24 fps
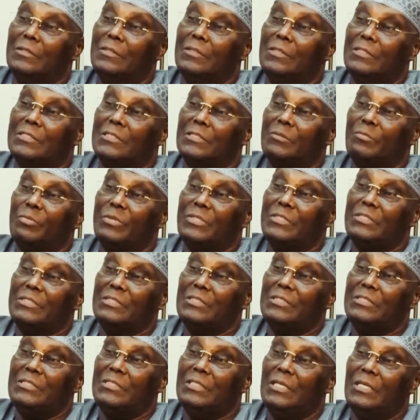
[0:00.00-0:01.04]
as a
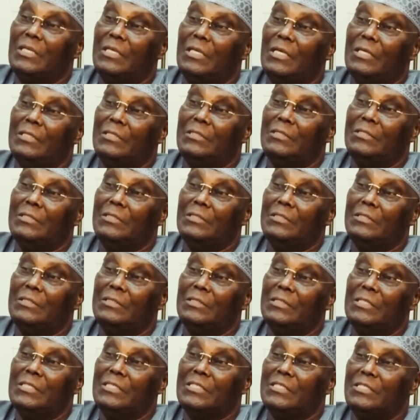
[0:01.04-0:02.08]
presidential candidate
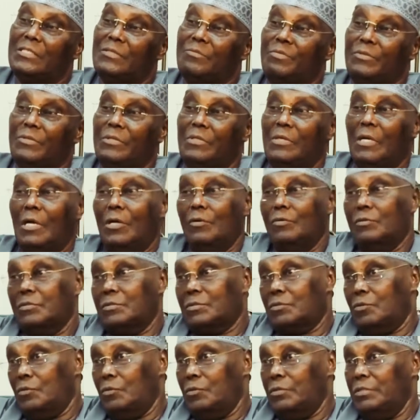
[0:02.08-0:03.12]
in SDP, I was
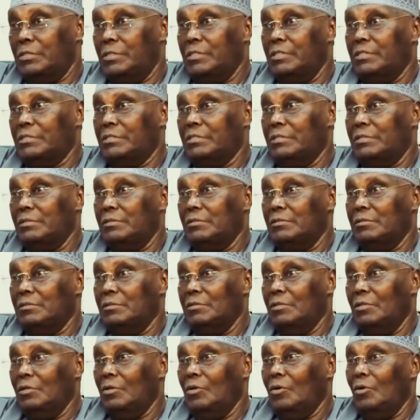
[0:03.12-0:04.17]
coordinating
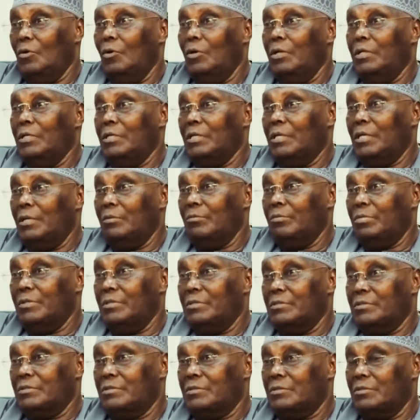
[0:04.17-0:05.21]
all the
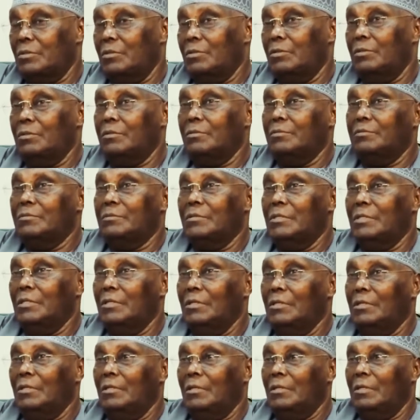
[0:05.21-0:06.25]
campaigns. So
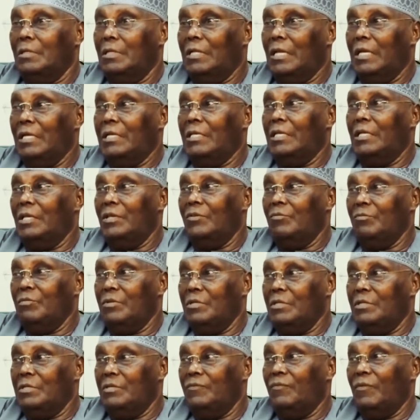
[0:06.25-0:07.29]
that gave
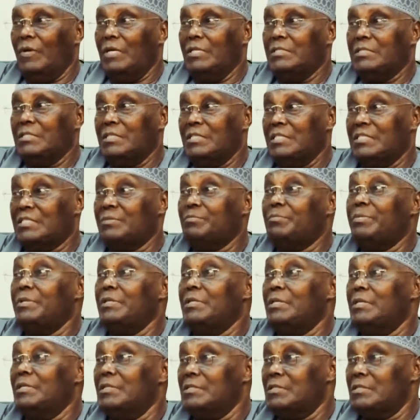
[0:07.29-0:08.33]
me the first
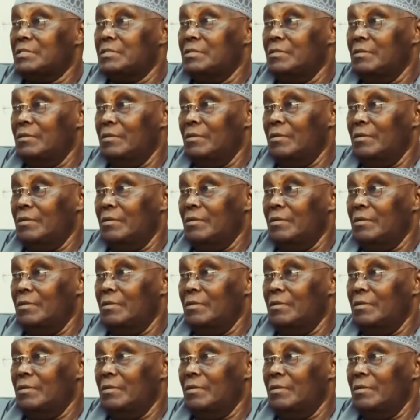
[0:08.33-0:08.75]
experience,